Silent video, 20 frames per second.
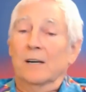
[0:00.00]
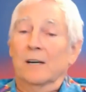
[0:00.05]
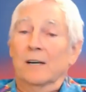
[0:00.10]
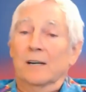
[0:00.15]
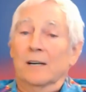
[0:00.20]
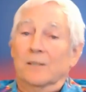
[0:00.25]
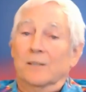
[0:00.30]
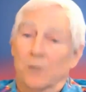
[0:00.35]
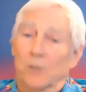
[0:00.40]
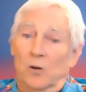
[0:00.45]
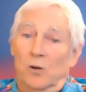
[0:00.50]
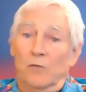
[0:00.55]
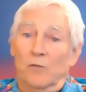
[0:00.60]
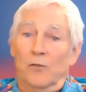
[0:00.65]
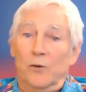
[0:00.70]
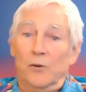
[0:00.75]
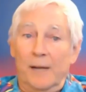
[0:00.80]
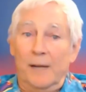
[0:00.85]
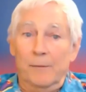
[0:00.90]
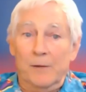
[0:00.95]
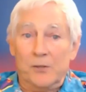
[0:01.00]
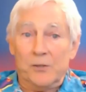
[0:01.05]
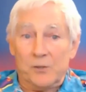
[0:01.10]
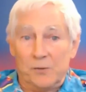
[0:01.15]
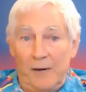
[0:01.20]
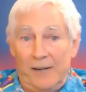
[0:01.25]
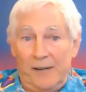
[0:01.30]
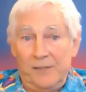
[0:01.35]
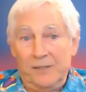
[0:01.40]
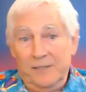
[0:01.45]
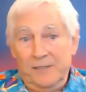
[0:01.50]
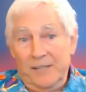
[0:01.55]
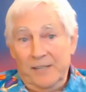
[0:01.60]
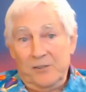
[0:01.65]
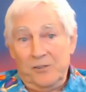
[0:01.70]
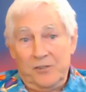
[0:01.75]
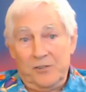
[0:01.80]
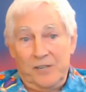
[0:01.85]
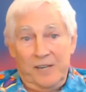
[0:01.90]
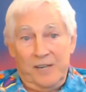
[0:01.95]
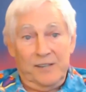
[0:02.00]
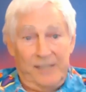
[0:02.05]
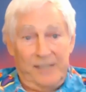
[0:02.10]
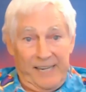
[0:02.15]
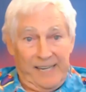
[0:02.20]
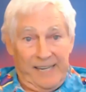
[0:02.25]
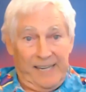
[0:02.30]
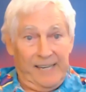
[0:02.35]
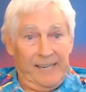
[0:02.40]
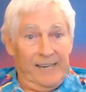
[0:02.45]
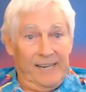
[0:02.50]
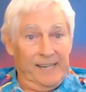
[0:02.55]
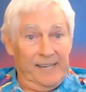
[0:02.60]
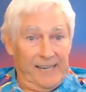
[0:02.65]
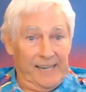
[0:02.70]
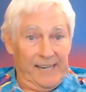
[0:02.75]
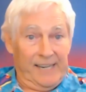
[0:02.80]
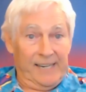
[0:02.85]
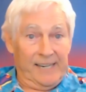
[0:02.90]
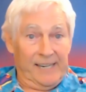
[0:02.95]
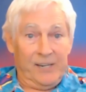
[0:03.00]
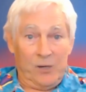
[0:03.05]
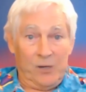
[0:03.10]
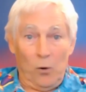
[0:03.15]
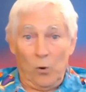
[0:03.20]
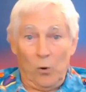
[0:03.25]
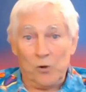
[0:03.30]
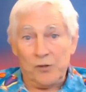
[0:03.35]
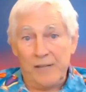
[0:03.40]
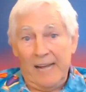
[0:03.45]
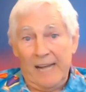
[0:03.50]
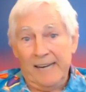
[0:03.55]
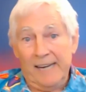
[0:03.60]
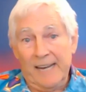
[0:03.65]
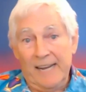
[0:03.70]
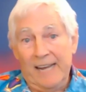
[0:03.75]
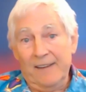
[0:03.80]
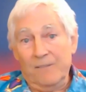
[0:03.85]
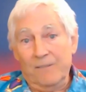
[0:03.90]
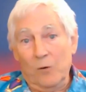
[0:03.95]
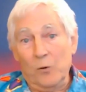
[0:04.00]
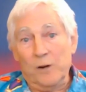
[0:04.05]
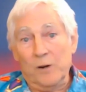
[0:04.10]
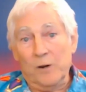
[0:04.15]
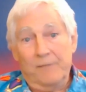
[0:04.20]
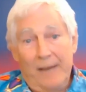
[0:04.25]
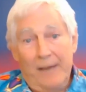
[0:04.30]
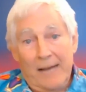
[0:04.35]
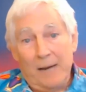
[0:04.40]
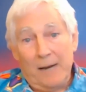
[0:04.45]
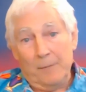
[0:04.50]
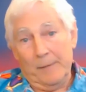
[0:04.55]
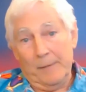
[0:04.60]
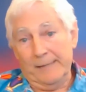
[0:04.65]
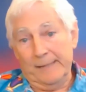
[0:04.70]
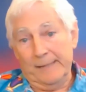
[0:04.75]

dutiful demonstration that she did indeed endorse that day for development.